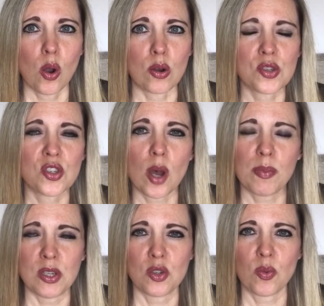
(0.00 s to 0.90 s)
or
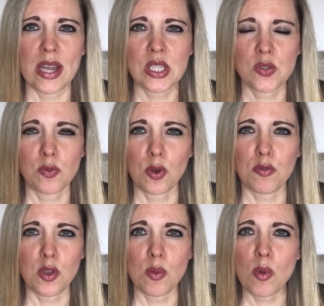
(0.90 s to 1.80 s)
stopping to rest for a
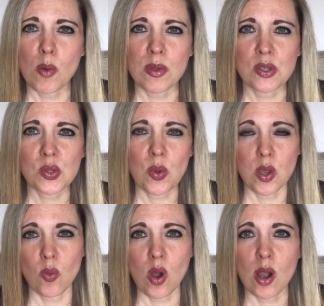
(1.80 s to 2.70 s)
few moments while you
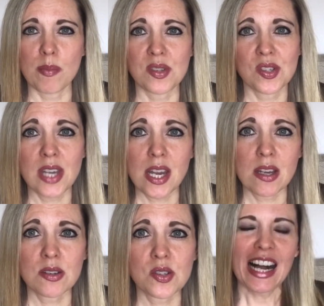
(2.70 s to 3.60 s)
walk up the
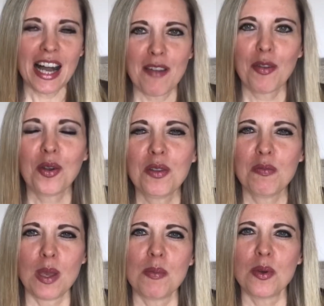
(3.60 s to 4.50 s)
stairs. I've heard of
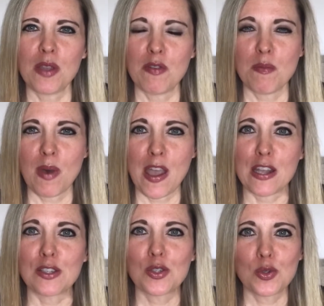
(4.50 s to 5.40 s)
people even buying
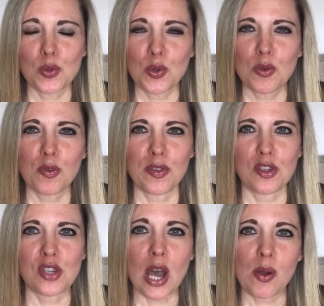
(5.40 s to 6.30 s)
a stool for the
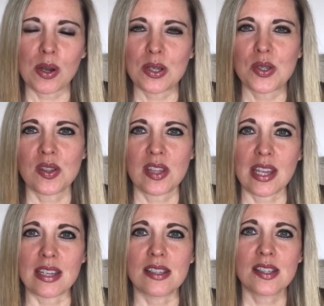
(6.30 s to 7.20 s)
shower so that they
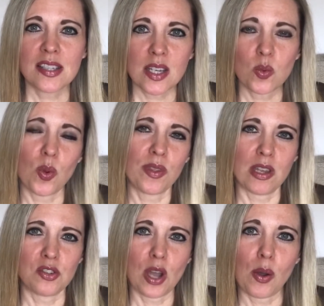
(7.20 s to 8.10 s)
can sit while they
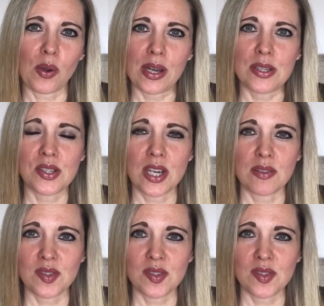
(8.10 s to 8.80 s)
shower instead of